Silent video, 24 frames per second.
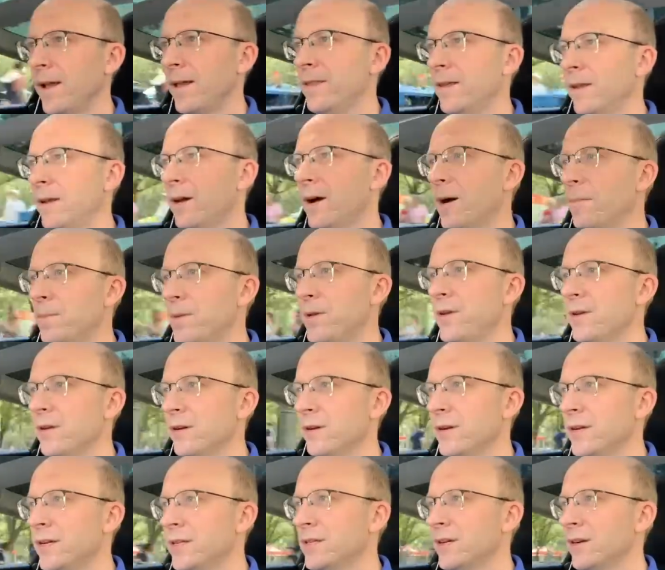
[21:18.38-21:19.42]
And then up
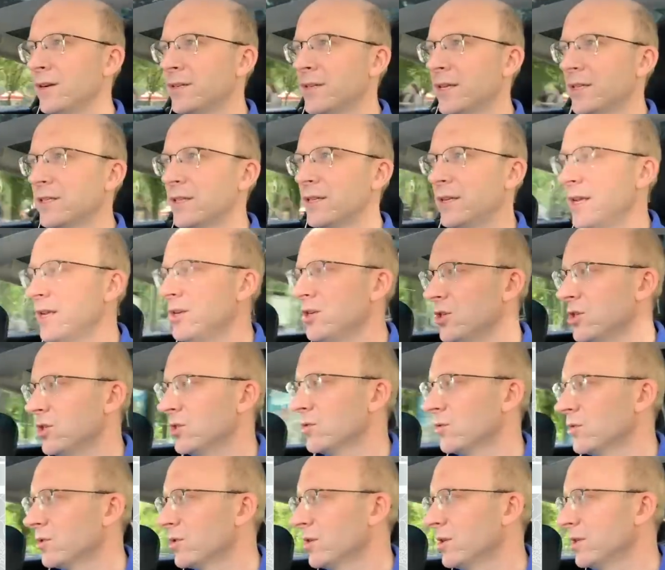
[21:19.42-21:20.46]
here is our
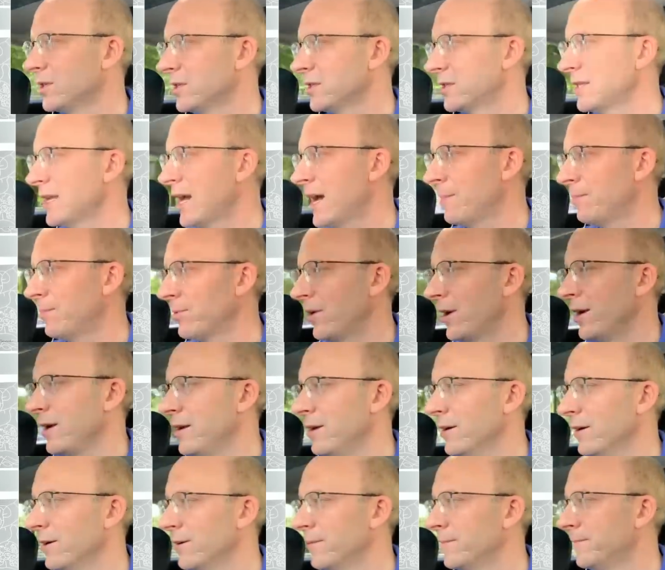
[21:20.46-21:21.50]
destination. So it's going to stop
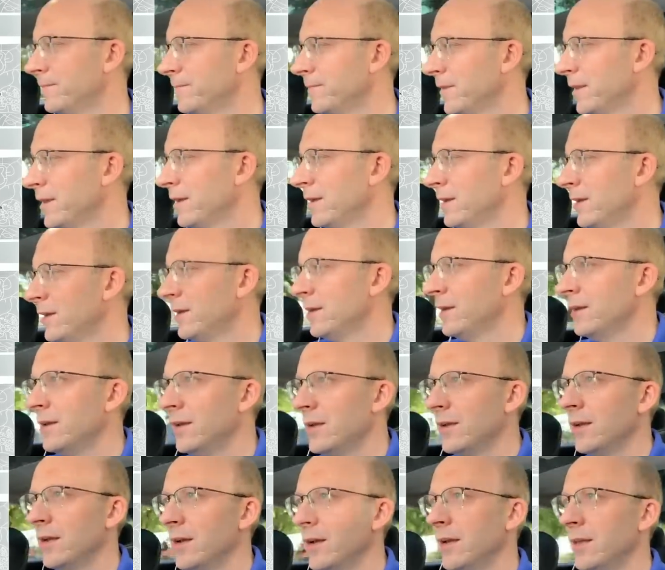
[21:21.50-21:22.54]
right here
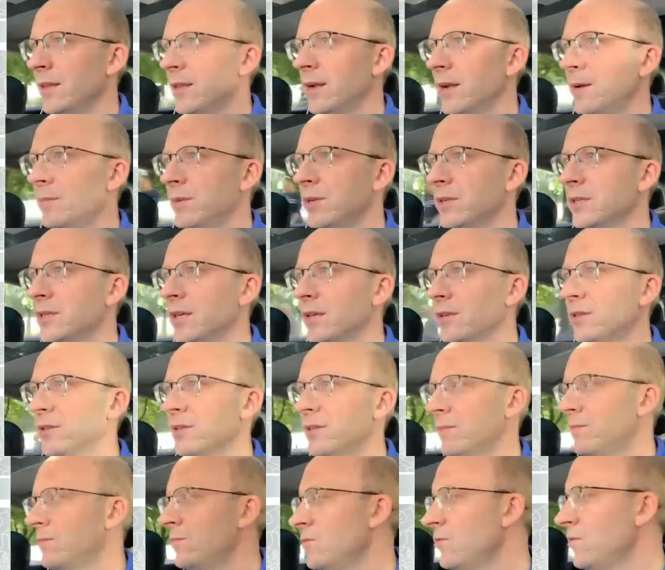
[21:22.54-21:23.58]
and then I'm going to tell
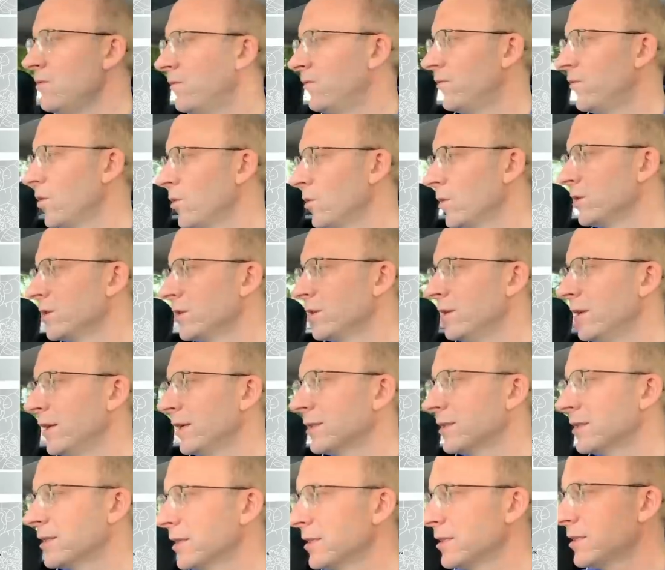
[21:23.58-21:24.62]
it to move forward to the
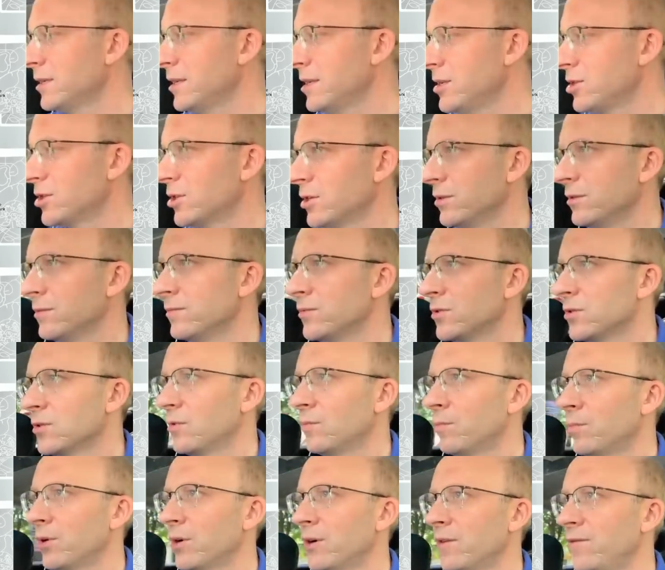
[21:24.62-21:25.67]
next destination.
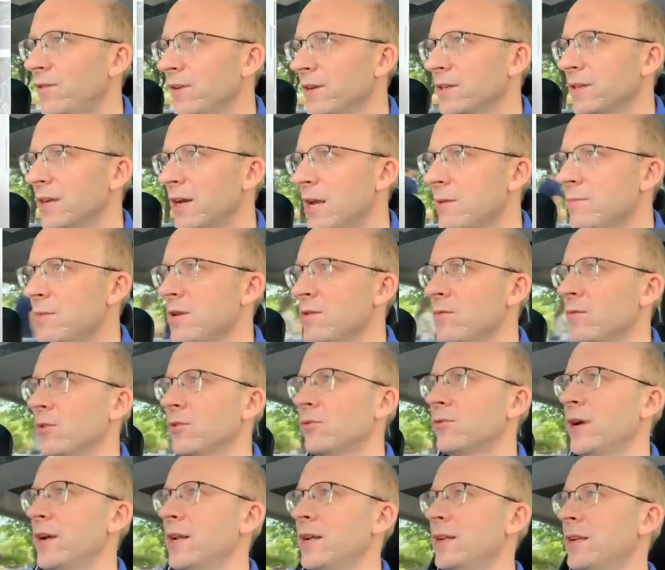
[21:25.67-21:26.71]
So perfect timing.
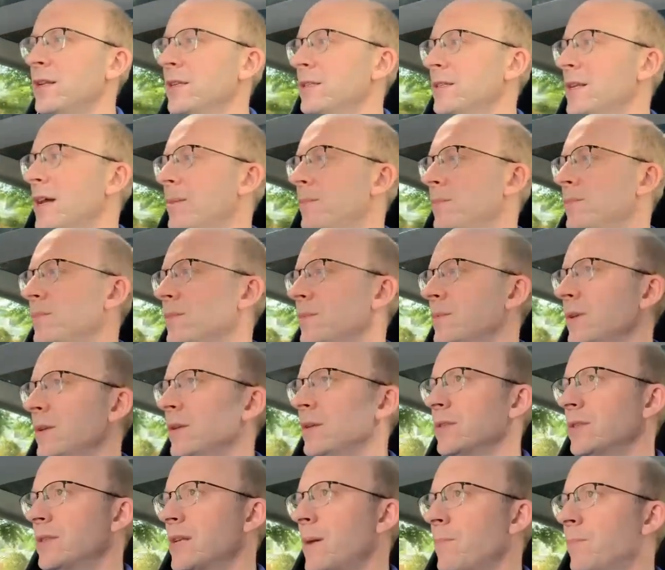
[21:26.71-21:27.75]
We're right at a stop
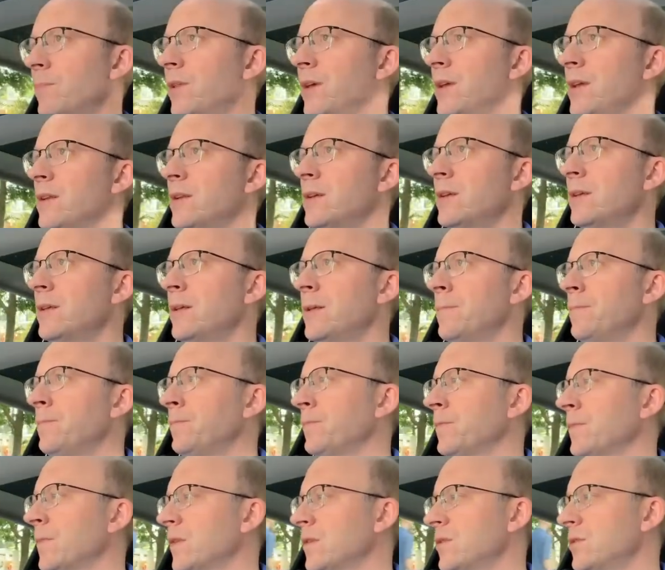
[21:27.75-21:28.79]
stoplight.
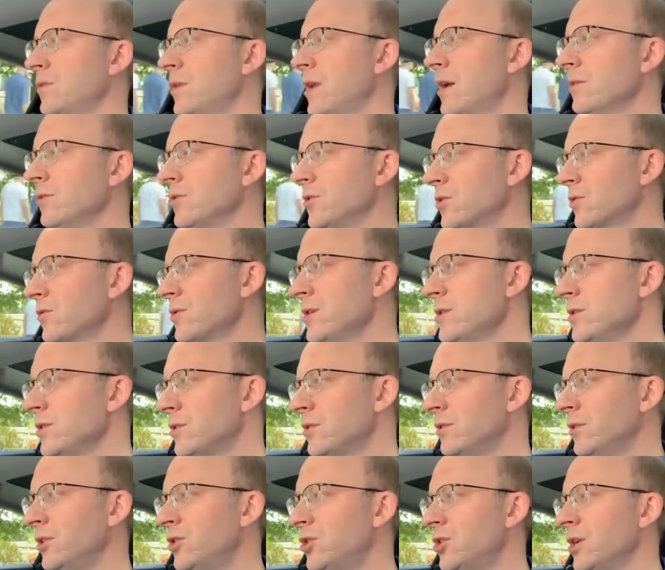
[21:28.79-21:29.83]
So now the
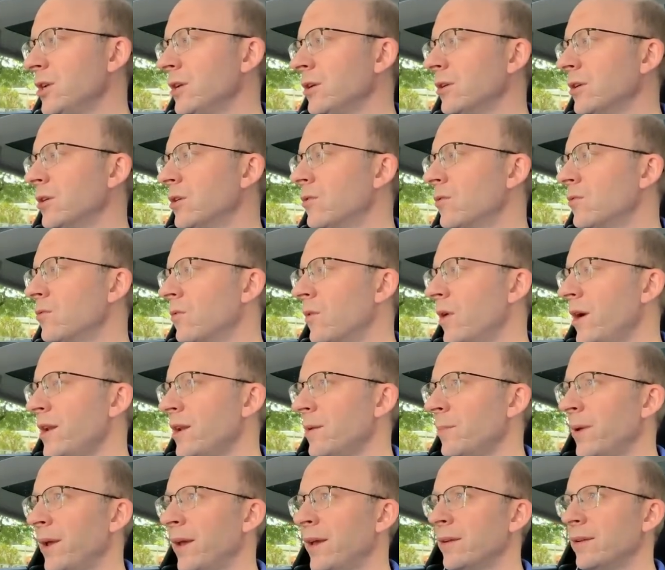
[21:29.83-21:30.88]
screen's glitching
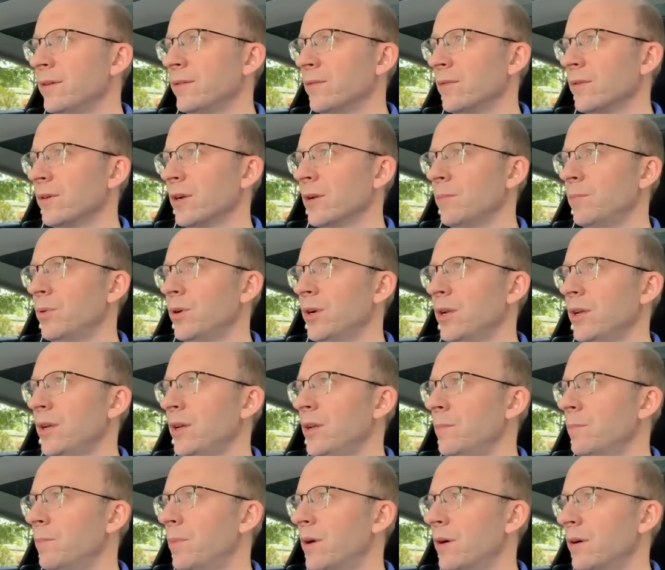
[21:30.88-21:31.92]
quite a bit. We're going to put
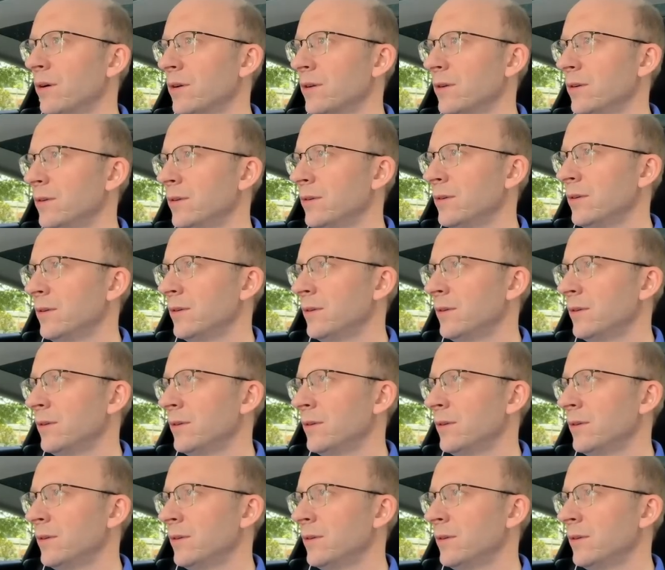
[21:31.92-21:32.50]
it in park.